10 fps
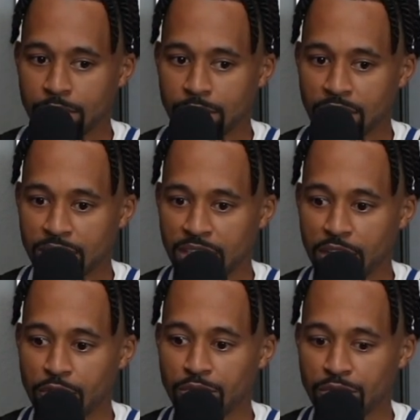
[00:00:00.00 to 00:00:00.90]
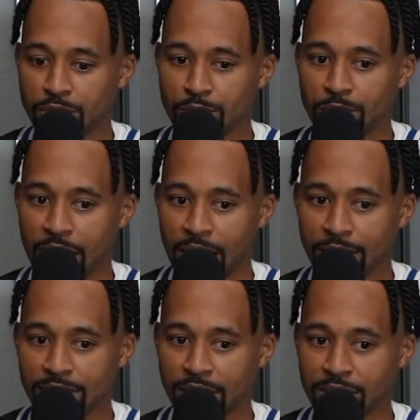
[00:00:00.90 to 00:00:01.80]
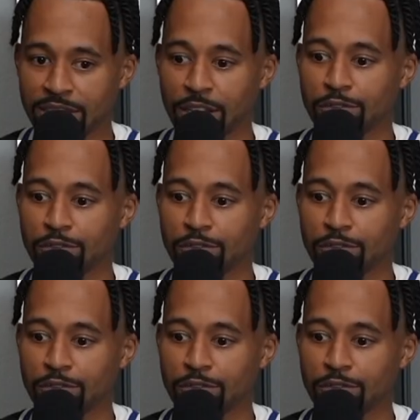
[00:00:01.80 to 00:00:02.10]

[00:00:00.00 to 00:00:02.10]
Continue to not sell yourself